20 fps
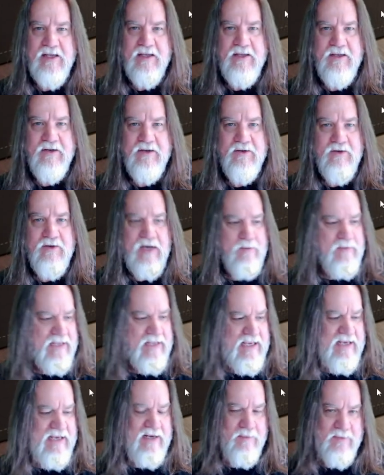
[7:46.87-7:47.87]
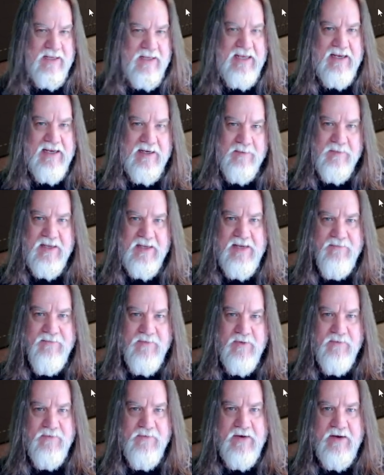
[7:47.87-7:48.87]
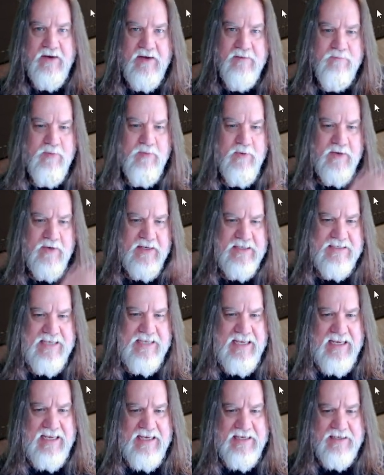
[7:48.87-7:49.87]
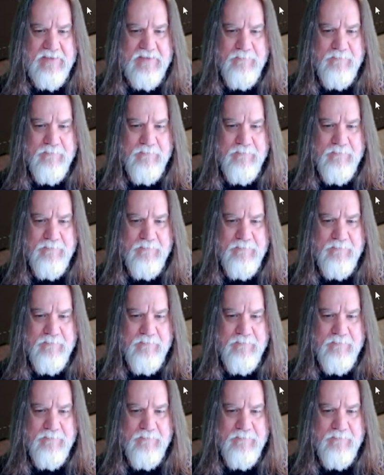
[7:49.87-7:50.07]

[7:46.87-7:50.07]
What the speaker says: I'm late for a very important date.